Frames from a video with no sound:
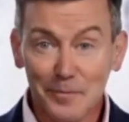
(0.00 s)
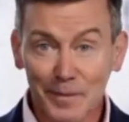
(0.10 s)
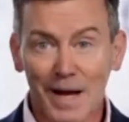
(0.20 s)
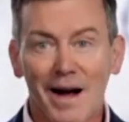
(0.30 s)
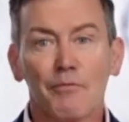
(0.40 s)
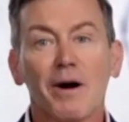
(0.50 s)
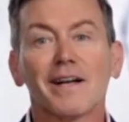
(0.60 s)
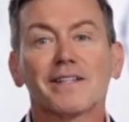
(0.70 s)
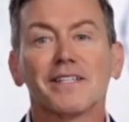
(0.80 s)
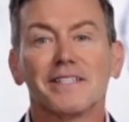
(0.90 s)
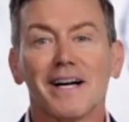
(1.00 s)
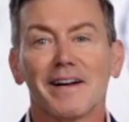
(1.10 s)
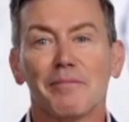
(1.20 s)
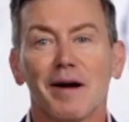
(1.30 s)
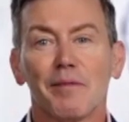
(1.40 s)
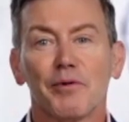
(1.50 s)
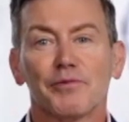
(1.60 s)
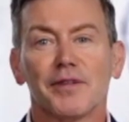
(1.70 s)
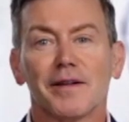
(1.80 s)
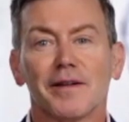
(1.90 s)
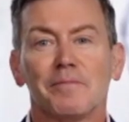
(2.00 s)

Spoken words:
ironically died on my birthday.